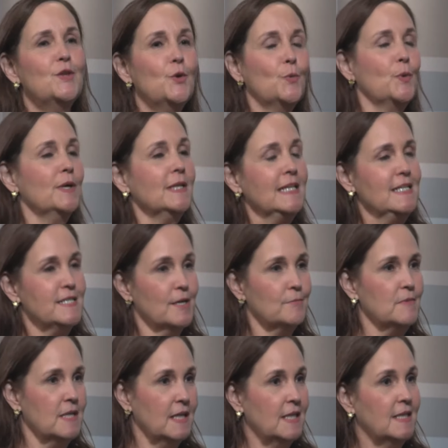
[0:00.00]
You really
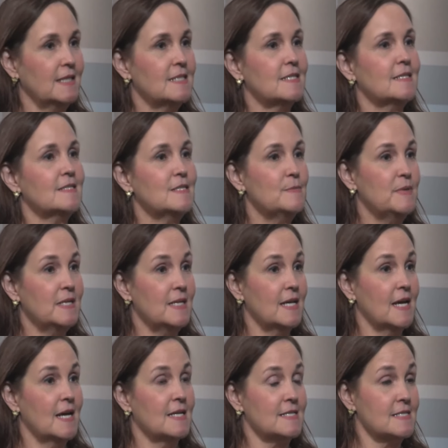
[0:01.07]
don't need to
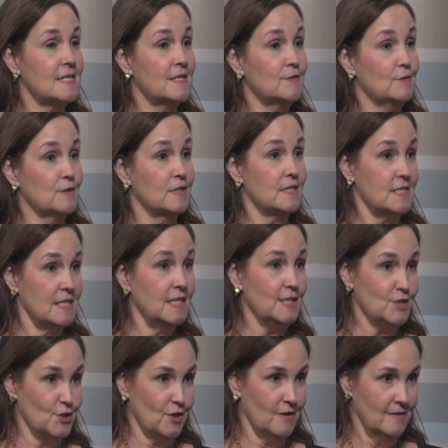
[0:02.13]
be a skilled
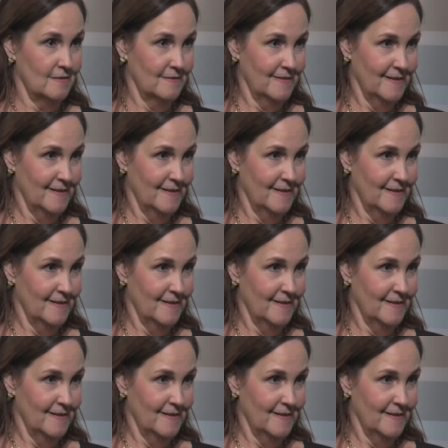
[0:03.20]
teacher